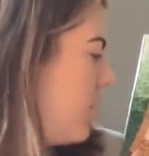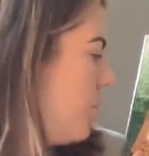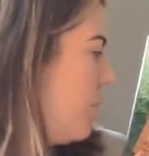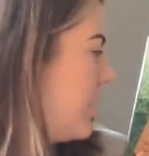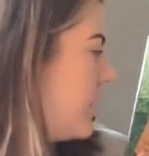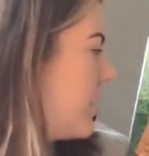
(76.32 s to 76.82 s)

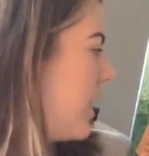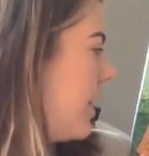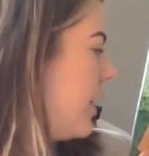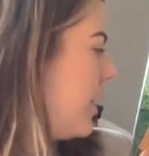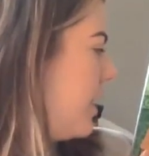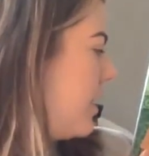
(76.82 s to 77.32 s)
When
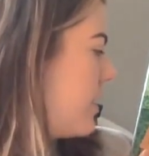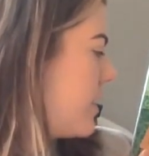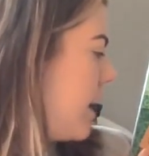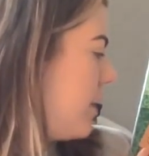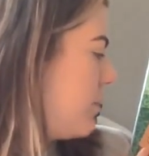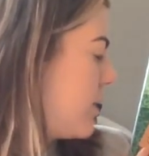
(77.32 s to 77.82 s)
suddenly,
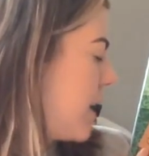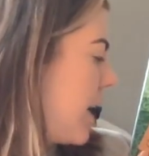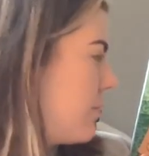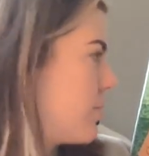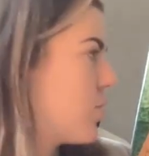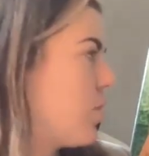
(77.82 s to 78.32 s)
stamp,
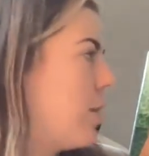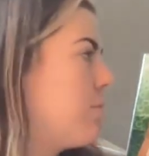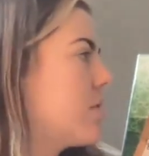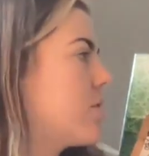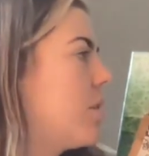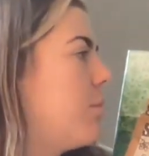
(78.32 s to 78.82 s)
stamp,
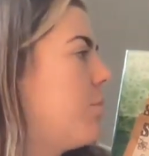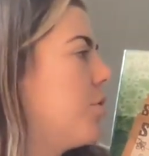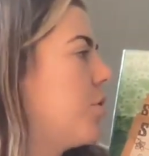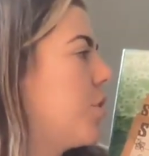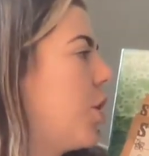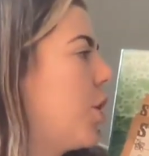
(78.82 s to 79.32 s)
scribble,
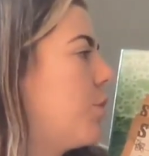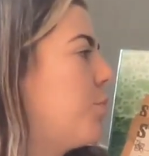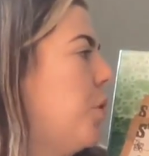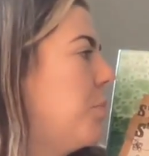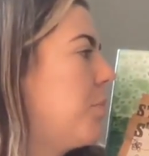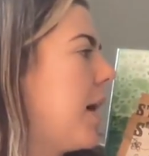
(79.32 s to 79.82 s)
scribble, the
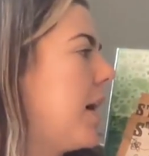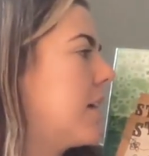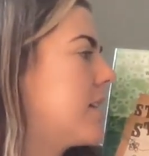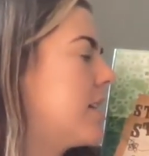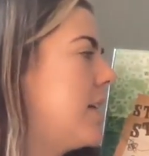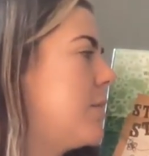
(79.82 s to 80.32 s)
cardboard
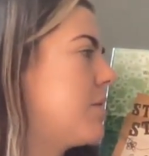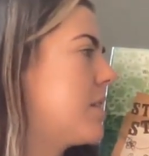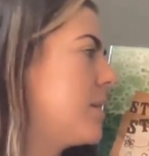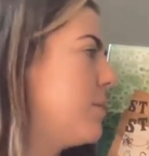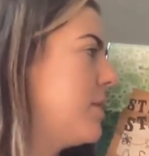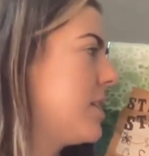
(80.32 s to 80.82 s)
box
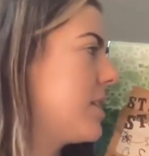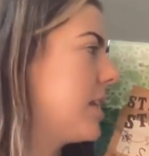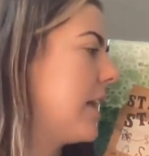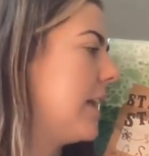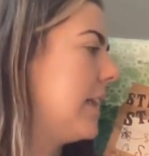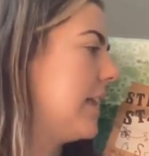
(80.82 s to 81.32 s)
seems to be
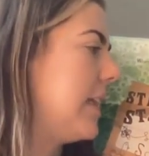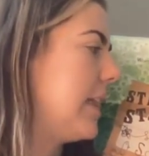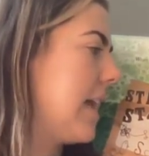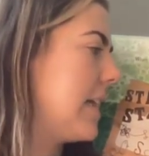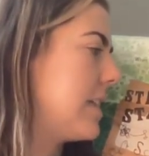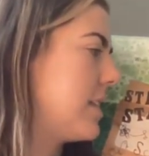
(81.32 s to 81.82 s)
slightly
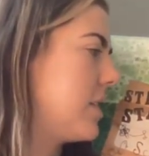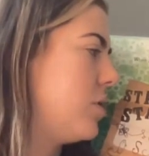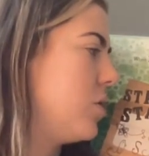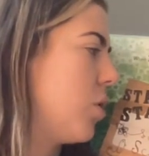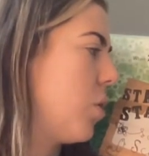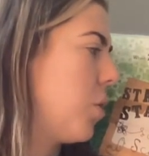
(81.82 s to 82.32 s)
less
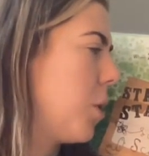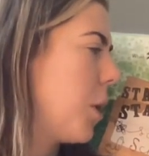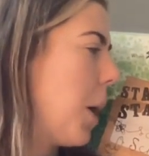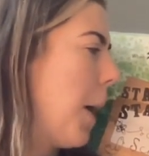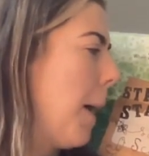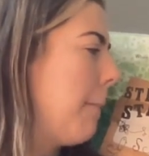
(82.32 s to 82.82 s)
dull.
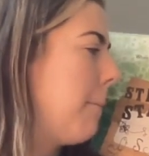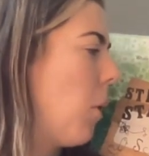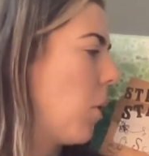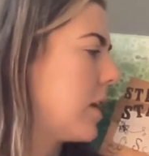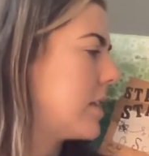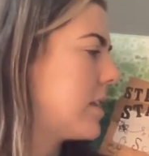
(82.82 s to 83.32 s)

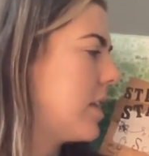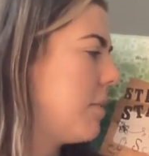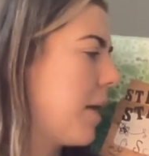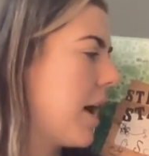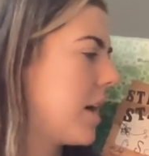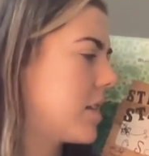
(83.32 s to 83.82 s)
Borris in the
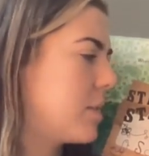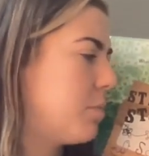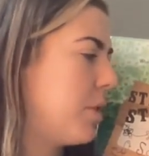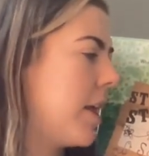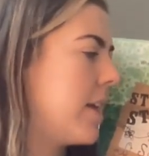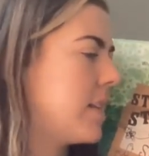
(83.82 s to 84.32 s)
box
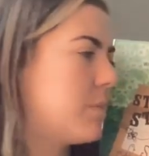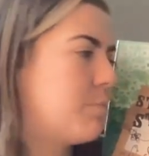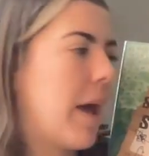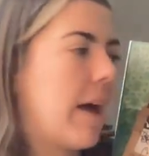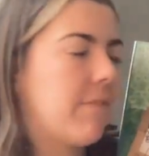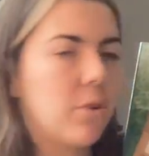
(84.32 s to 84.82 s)
blinks,
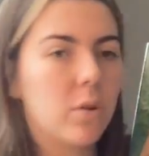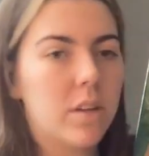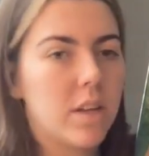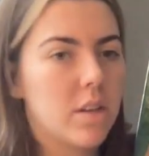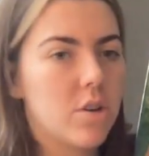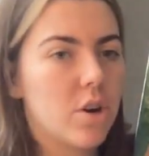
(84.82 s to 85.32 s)

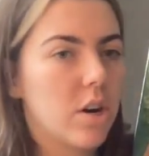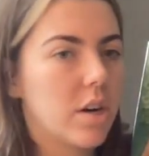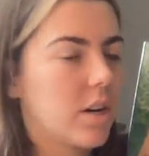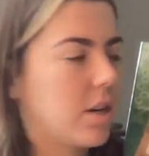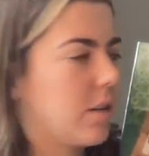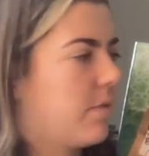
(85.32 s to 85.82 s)
baffled in the
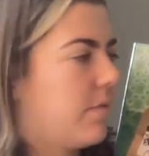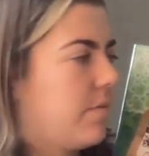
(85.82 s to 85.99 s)
dark.